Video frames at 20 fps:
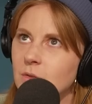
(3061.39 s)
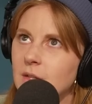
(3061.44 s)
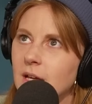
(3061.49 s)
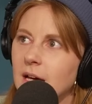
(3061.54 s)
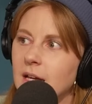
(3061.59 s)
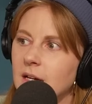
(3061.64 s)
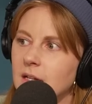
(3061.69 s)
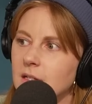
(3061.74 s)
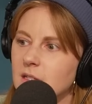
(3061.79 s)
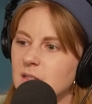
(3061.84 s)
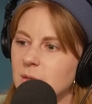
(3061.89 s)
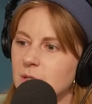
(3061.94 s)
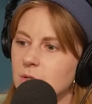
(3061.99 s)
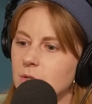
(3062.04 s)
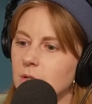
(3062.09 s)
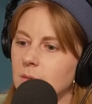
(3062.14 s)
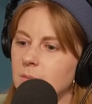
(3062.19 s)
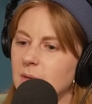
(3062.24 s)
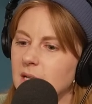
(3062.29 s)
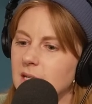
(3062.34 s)
that, and
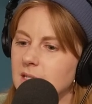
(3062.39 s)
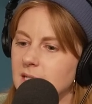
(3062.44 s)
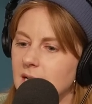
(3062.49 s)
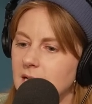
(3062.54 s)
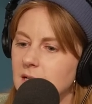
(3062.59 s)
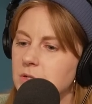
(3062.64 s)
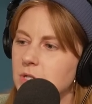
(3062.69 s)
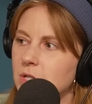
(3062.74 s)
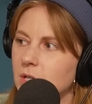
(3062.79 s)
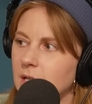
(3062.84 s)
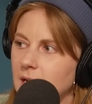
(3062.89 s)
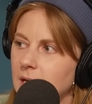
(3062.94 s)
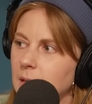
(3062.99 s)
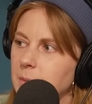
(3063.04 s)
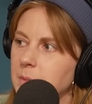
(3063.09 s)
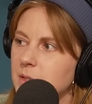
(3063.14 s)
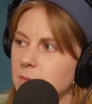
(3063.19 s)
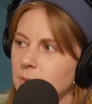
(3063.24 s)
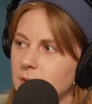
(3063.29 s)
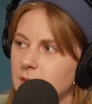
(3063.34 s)
especially meditation
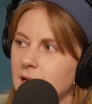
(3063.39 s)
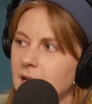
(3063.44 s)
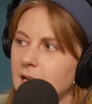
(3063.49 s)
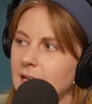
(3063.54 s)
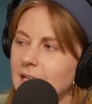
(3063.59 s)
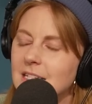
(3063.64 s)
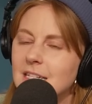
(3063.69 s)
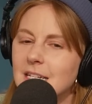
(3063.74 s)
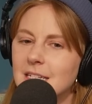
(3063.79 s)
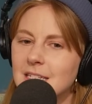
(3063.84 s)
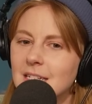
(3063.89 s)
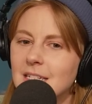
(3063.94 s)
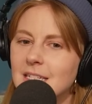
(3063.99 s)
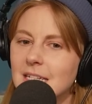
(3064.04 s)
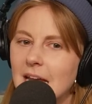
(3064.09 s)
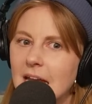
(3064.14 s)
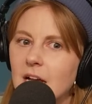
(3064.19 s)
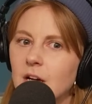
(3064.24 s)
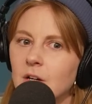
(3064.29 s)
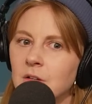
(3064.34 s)
helps with that, it doesn't
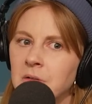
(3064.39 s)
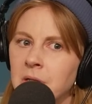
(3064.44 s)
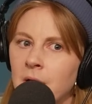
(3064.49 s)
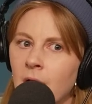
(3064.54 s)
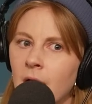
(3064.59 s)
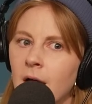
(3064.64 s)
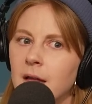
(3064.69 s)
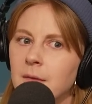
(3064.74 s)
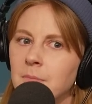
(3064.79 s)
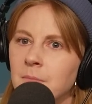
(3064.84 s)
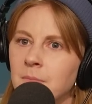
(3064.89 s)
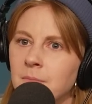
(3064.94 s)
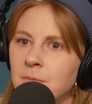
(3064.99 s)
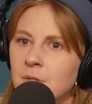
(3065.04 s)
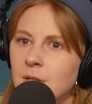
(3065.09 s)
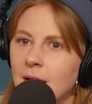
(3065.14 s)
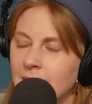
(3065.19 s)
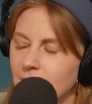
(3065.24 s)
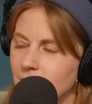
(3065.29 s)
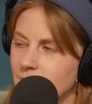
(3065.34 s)
take a lot
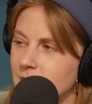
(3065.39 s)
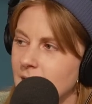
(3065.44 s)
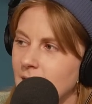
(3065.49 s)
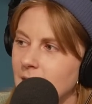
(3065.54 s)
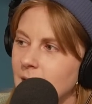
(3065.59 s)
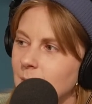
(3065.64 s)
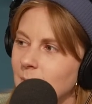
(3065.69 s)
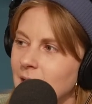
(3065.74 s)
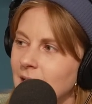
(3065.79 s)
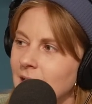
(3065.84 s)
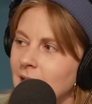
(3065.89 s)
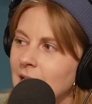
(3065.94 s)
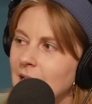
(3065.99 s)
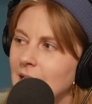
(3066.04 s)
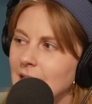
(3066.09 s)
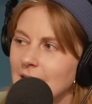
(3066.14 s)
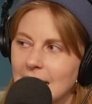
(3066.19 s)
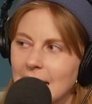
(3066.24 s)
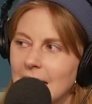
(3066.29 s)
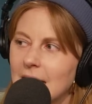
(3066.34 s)
to entertain me.
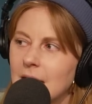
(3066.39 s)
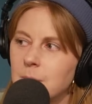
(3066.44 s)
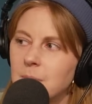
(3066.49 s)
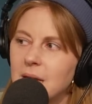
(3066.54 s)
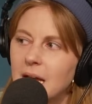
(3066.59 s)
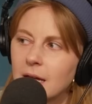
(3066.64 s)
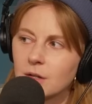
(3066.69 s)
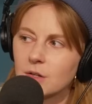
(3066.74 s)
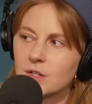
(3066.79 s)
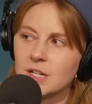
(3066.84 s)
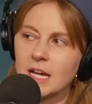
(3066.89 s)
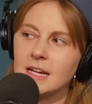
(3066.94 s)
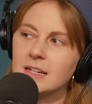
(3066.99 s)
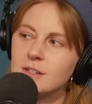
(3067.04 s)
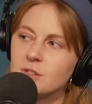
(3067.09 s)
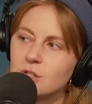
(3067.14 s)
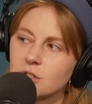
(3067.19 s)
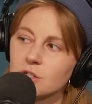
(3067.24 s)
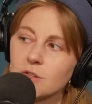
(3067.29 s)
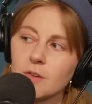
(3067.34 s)
Like I can be
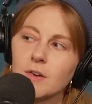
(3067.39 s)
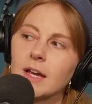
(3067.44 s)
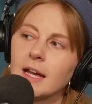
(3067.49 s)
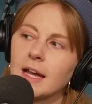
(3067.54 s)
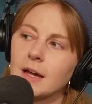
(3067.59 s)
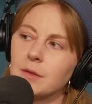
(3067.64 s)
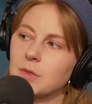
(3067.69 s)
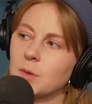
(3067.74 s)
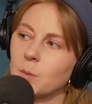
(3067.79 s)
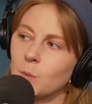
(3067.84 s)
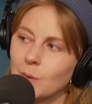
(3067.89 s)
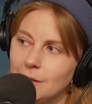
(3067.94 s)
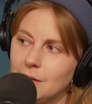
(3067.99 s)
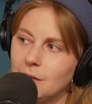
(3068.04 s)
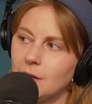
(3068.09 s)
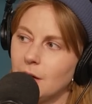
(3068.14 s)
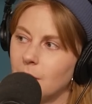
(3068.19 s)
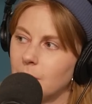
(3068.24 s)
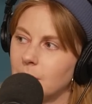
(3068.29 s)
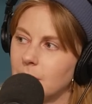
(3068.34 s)
entertained just looking out the
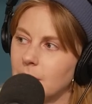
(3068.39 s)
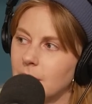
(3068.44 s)
window.